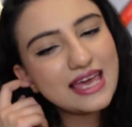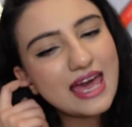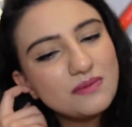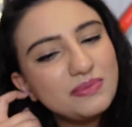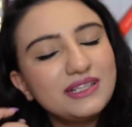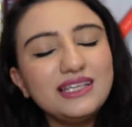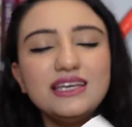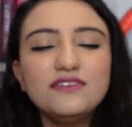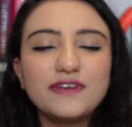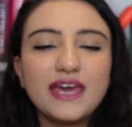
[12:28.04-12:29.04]
I
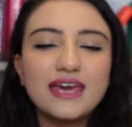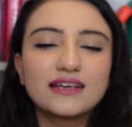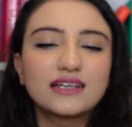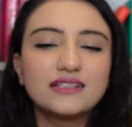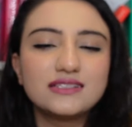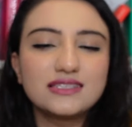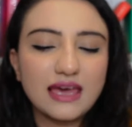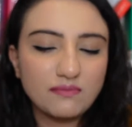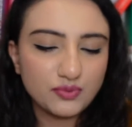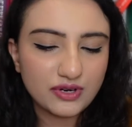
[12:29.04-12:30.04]
believe, a
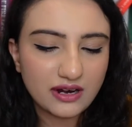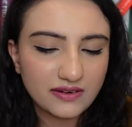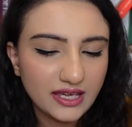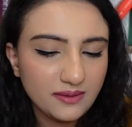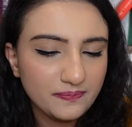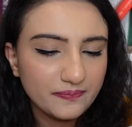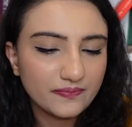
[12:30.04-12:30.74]
contemporary